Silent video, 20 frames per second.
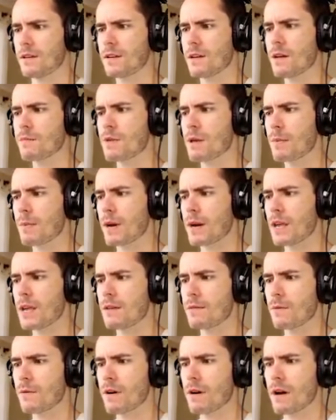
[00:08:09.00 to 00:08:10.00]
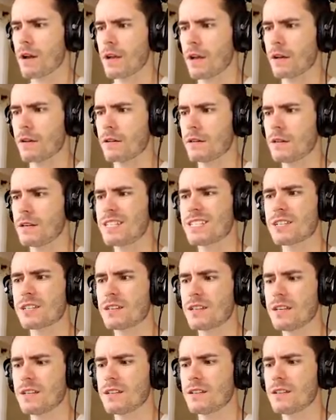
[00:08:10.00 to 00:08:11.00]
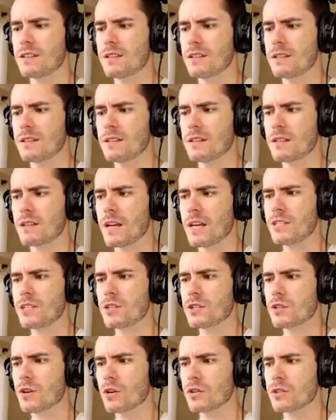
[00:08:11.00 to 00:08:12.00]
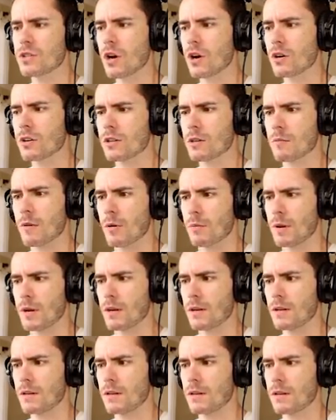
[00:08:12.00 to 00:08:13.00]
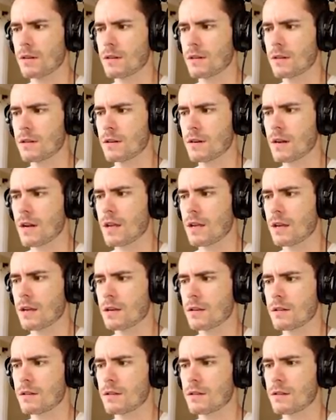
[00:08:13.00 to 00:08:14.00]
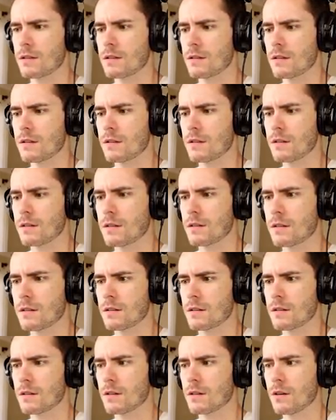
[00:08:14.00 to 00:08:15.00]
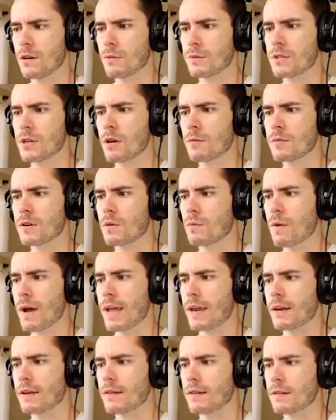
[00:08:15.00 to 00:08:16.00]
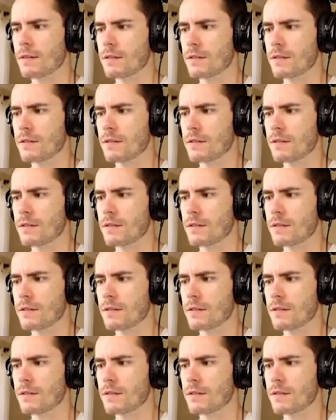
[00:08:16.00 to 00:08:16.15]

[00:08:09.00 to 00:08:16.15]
Come here, buddy. Where are you? Hey. He's, he's just called Dog at the moment. Hey. Wait there. Oh, we told him to wait.